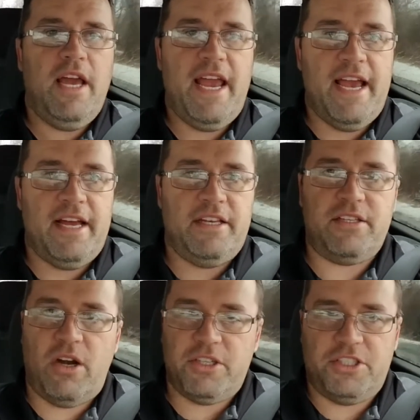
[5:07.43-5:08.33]

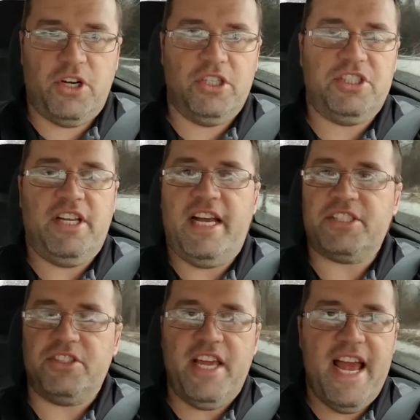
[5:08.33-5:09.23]
And our detergent
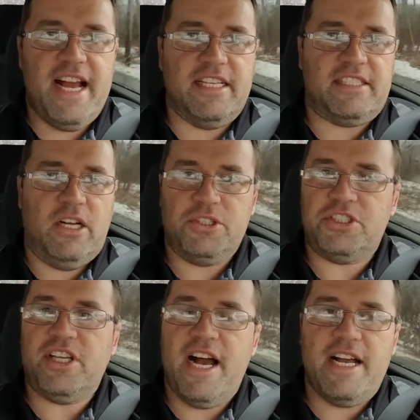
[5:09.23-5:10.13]
actually has
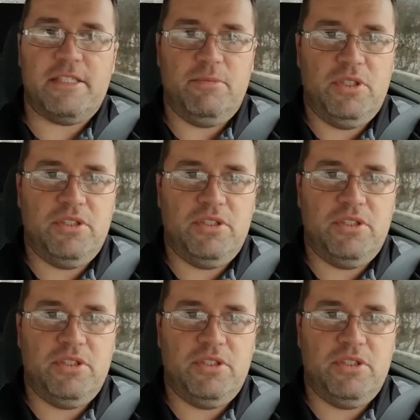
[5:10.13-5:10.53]
algicides and